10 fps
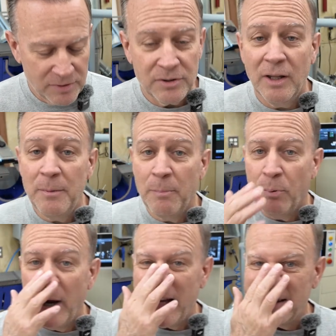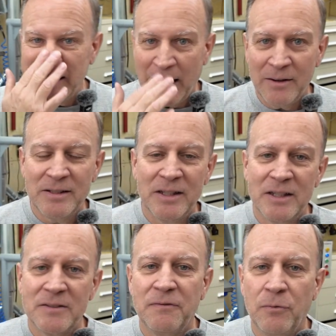So let me break it down into
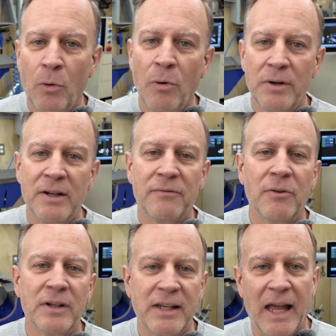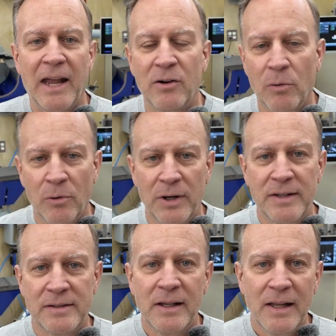these 4 different
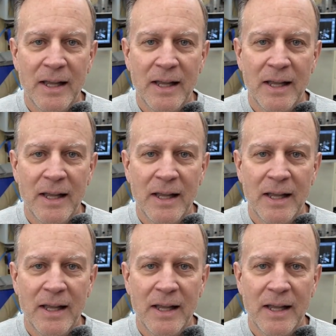categories,